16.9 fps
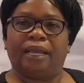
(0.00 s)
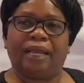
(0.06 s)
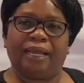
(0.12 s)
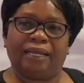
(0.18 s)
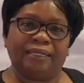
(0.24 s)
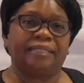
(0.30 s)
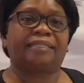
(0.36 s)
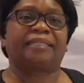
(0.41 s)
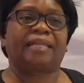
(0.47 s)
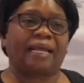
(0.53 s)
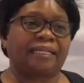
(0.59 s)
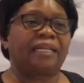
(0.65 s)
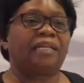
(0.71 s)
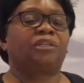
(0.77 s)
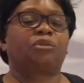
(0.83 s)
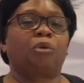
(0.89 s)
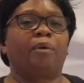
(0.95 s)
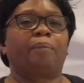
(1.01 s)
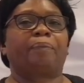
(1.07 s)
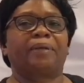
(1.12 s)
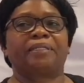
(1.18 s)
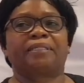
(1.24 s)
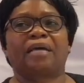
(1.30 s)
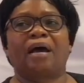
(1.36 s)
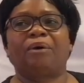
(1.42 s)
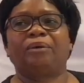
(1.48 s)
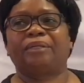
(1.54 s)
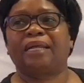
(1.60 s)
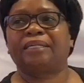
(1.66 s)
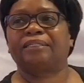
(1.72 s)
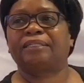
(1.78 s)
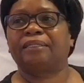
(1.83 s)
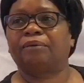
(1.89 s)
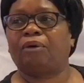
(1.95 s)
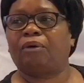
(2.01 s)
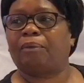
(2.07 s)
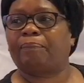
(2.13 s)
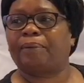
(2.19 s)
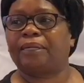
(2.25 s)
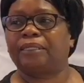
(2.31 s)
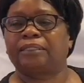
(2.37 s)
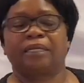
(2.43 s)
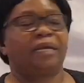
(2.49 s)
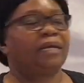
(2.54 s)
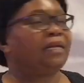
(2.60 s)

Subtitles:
And started to oppress. How does he oppress?